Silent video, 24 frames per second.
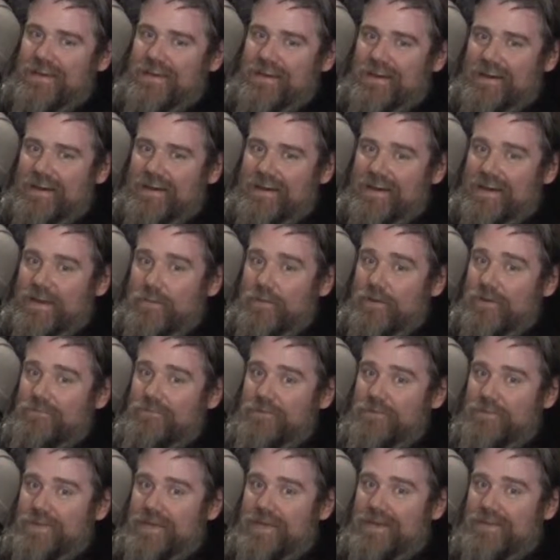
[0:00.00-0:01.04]
I went
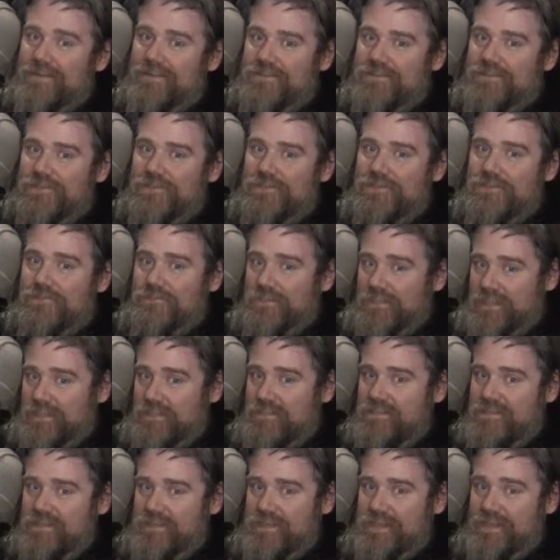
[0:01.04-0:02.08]
from that to
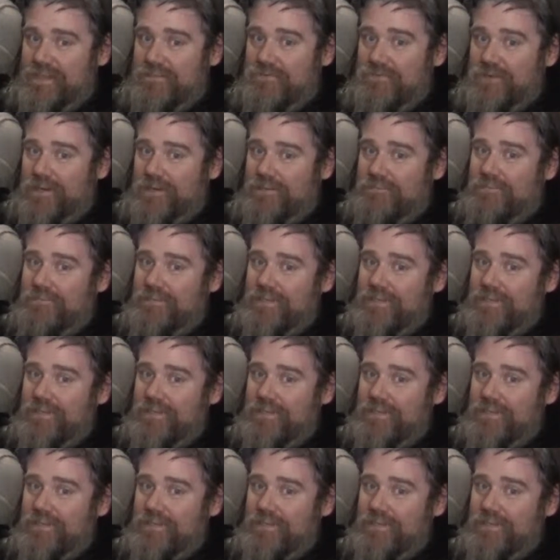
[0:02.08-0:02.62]
fleece and Antron